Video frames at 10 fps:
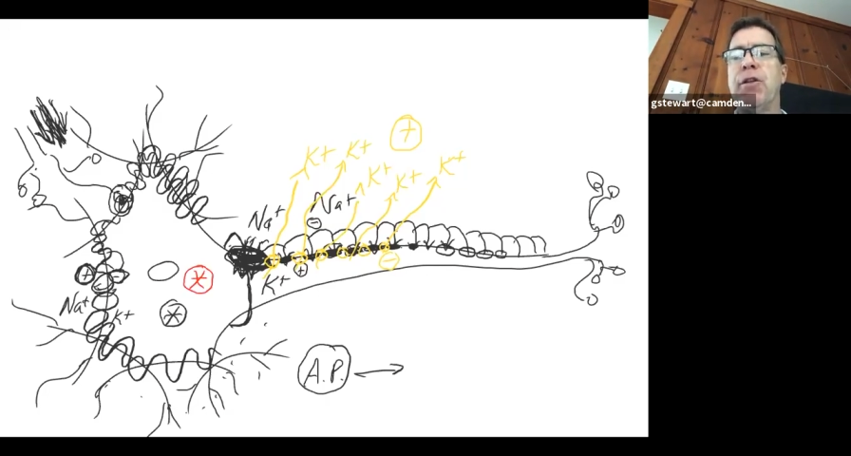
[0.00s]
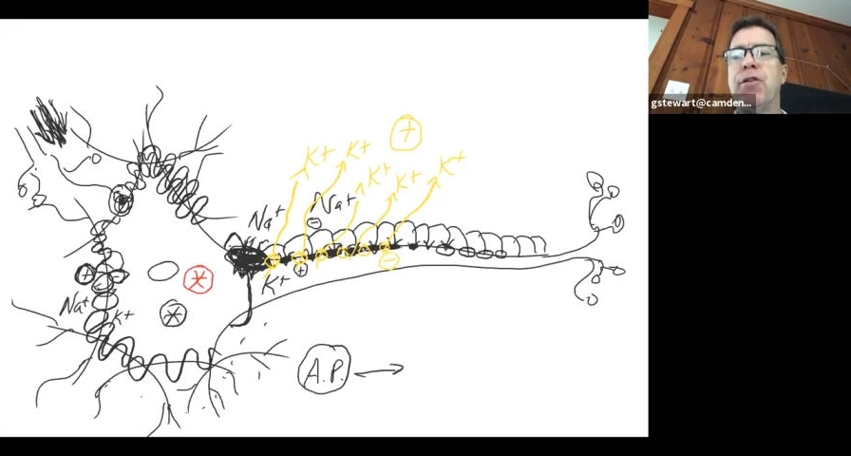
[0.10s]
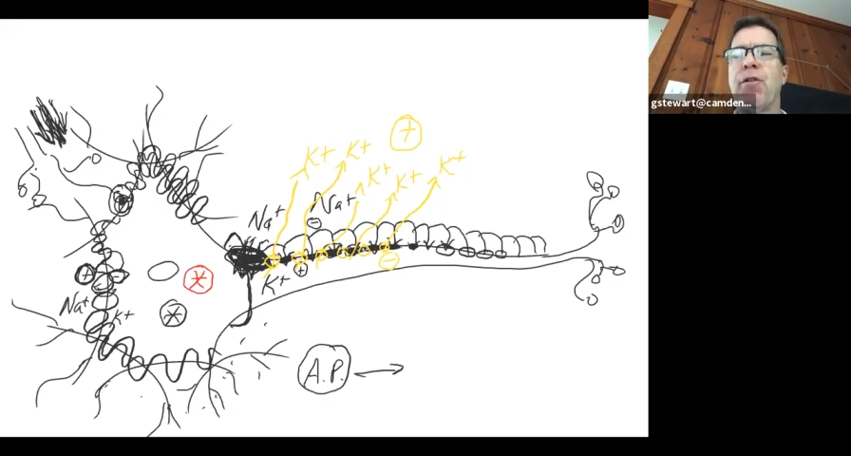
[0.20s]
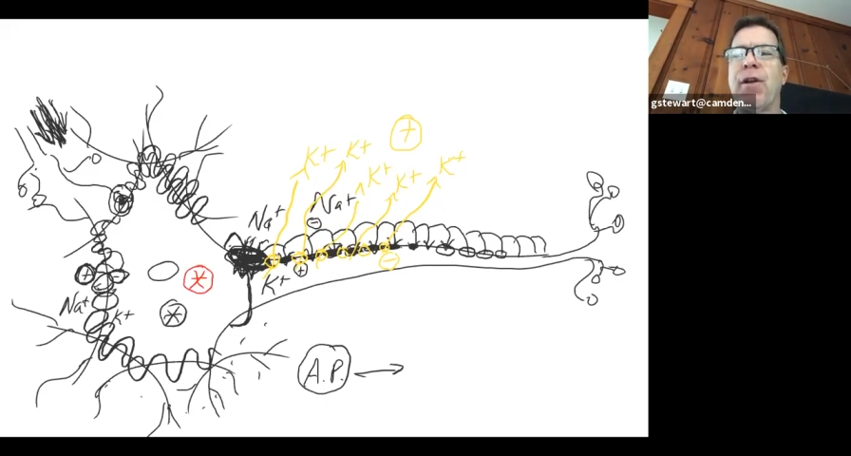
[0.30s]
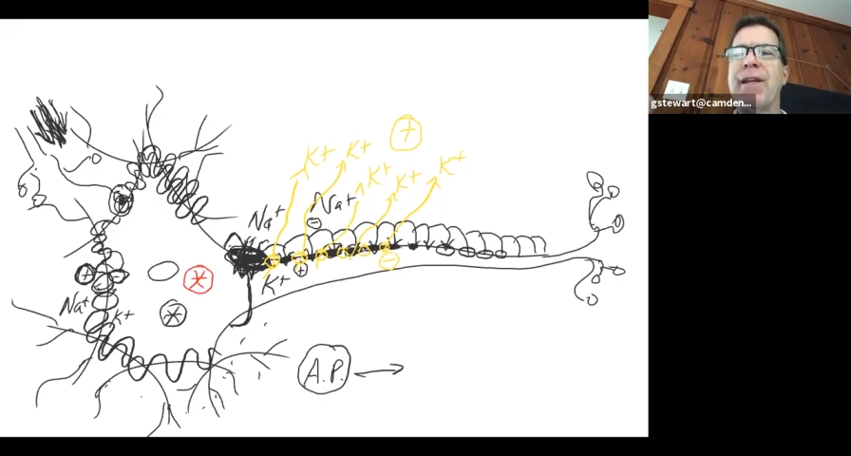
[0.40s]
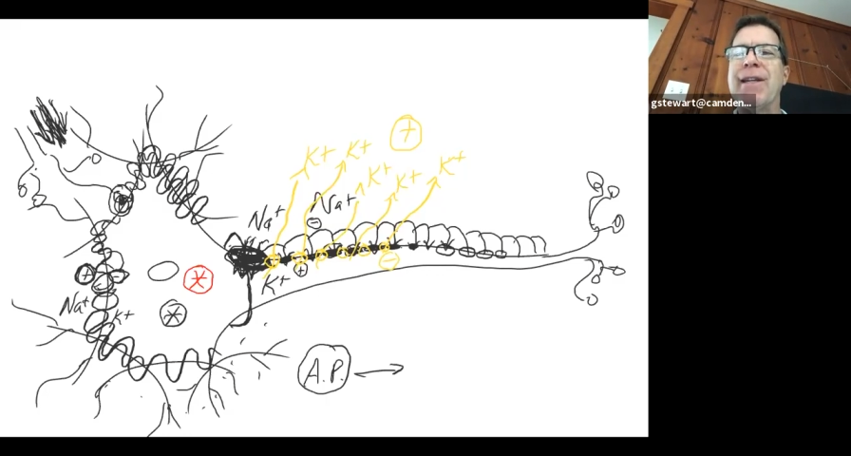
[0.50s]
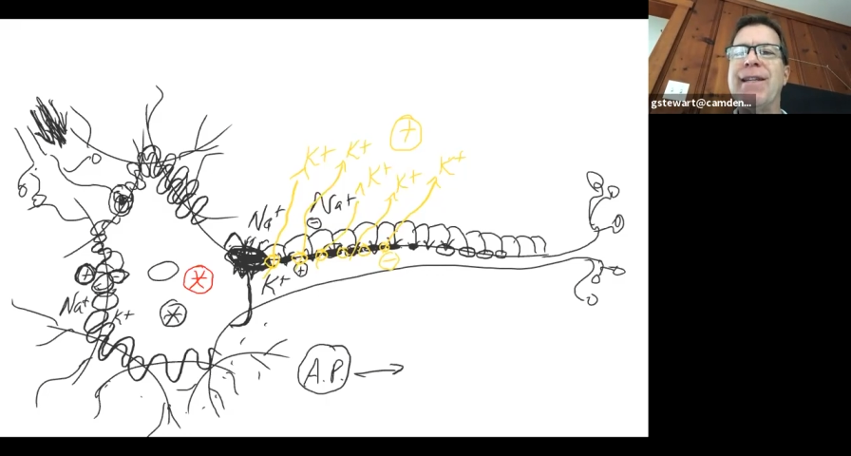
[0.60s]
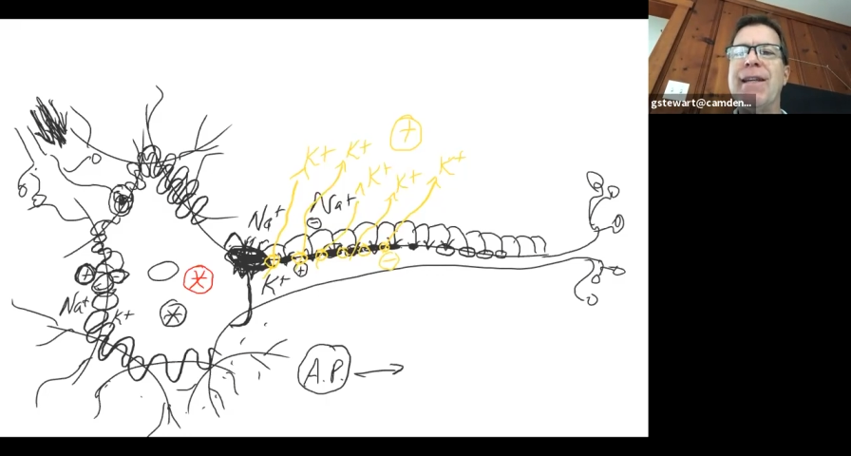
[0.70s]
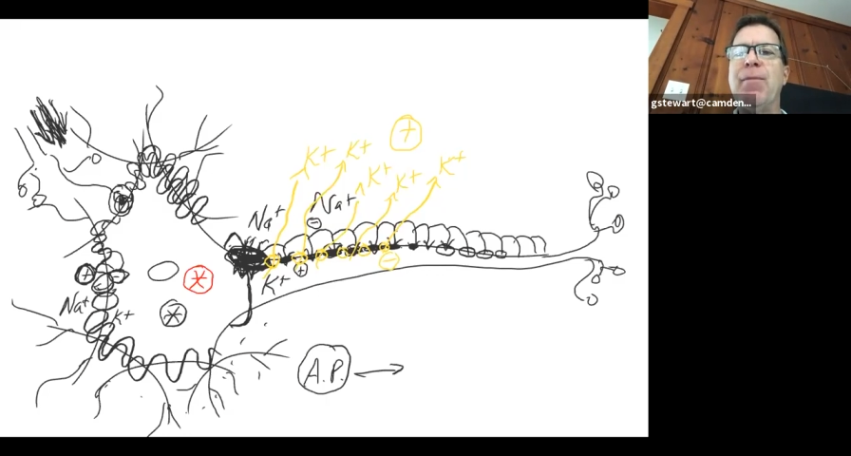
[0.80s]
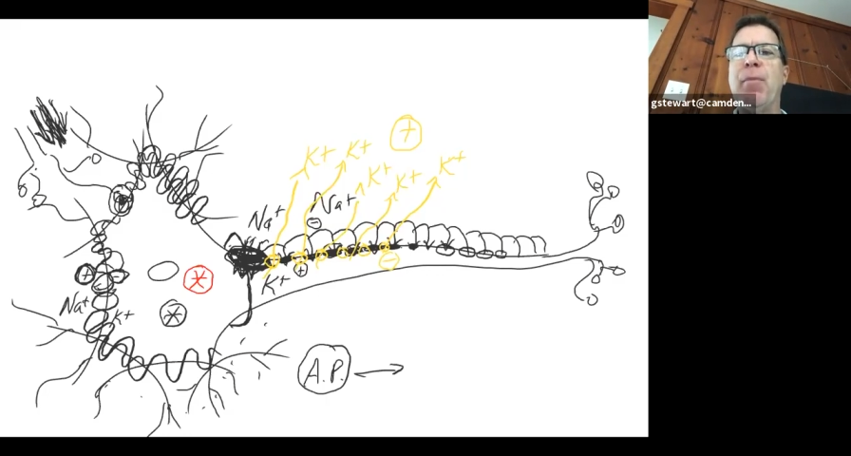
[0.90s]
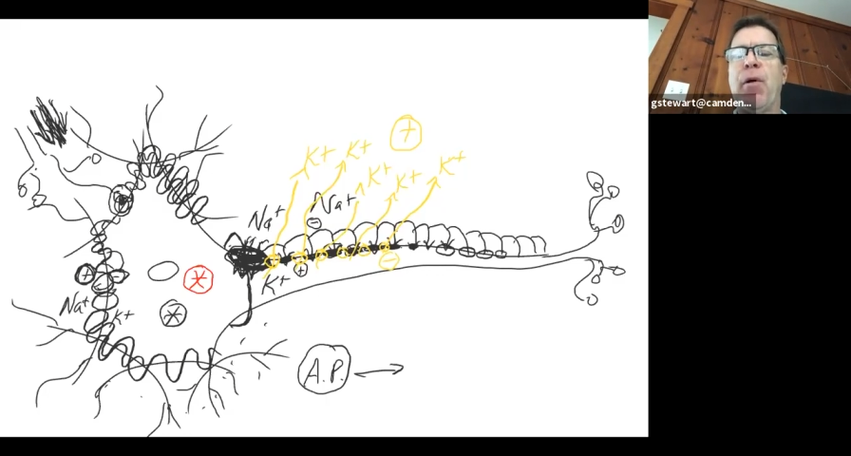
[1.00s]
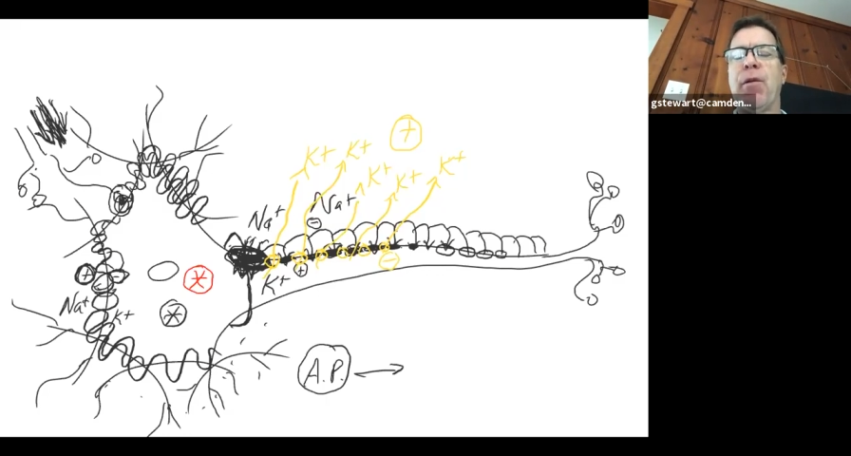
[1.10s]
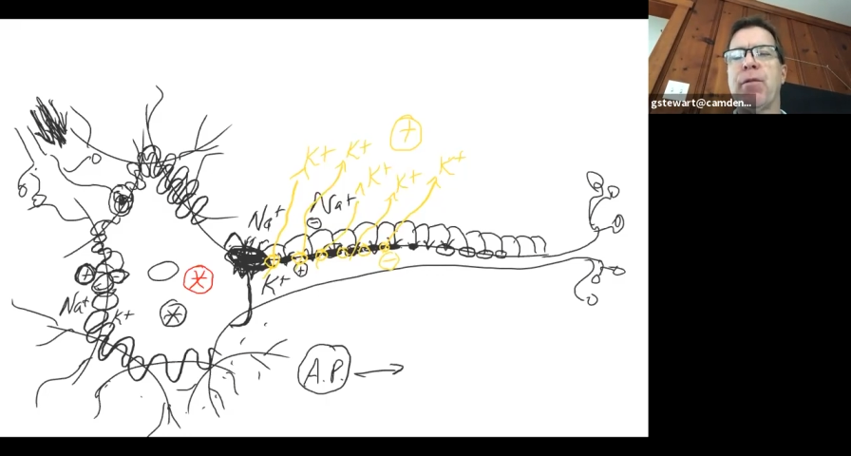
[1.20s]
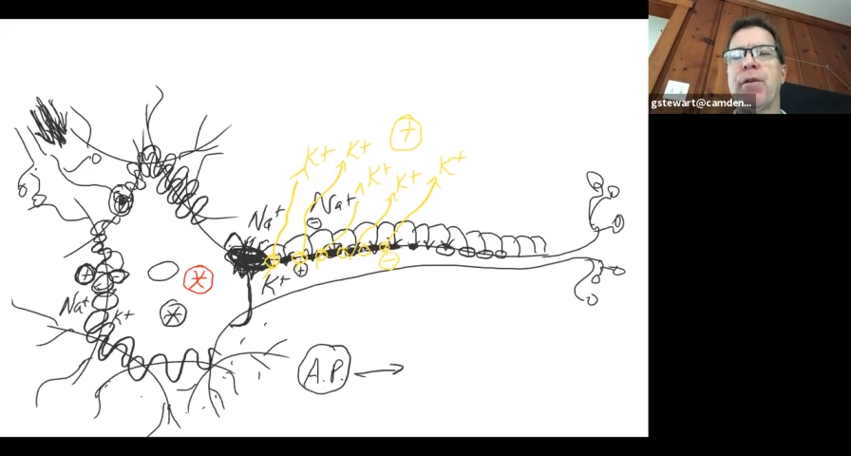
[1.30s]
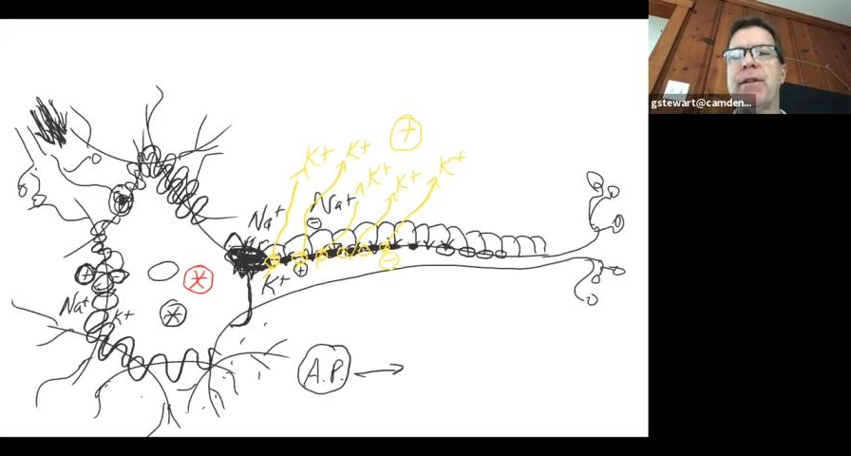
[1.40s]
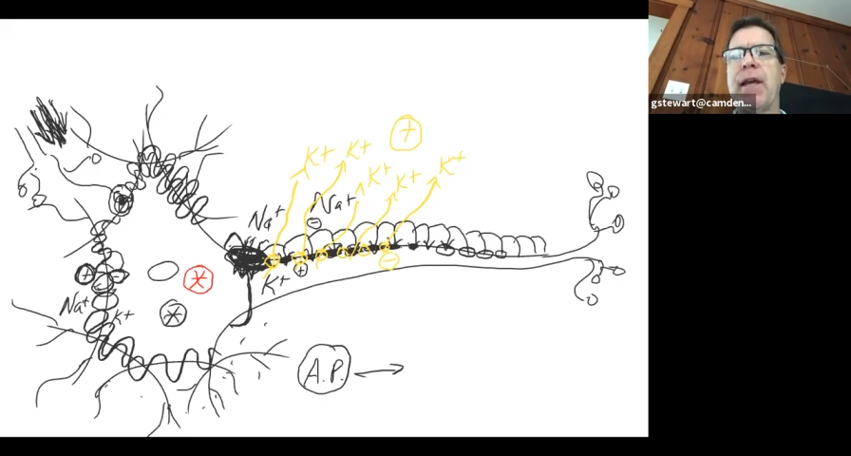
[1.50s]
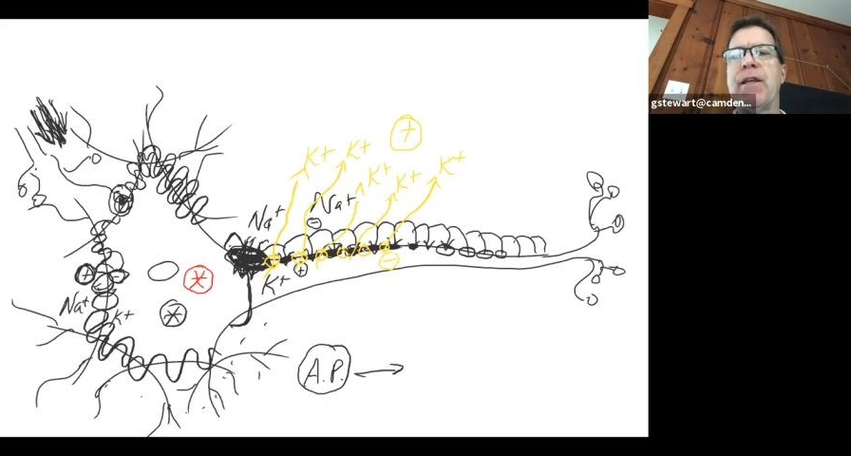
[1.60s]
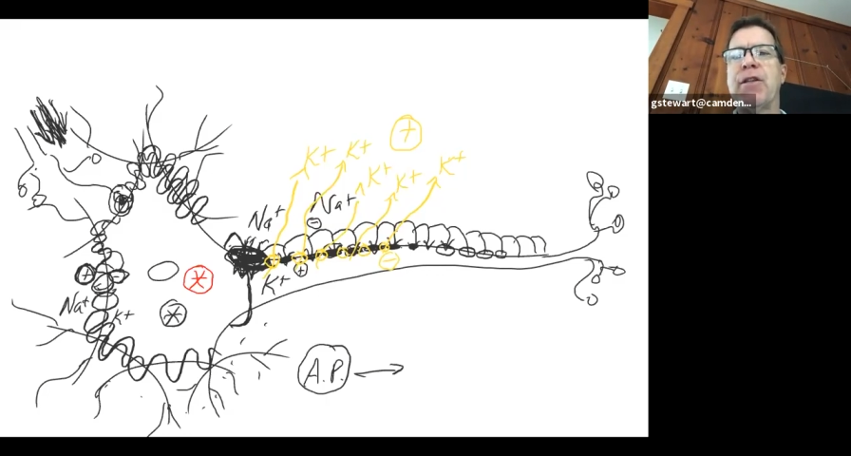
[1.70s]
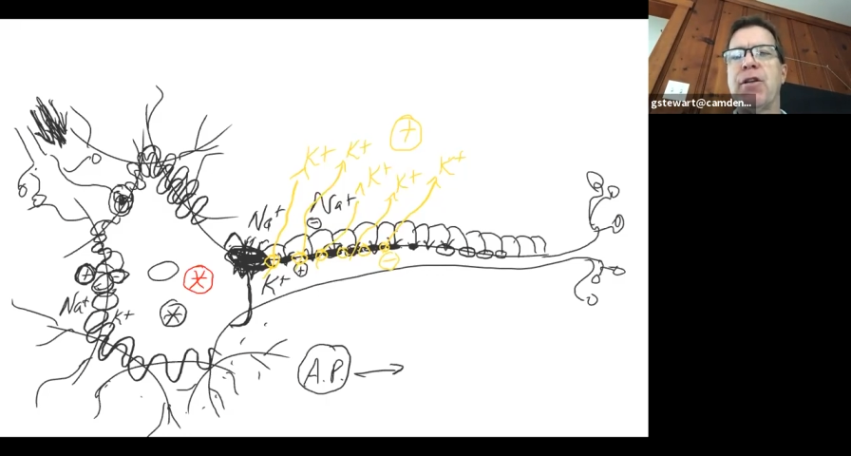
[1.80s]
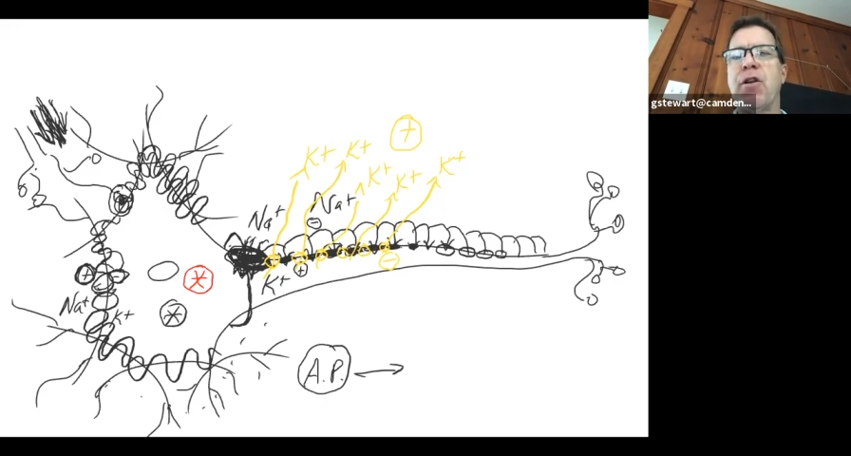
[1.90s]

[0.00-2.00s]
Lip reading: during depolarization,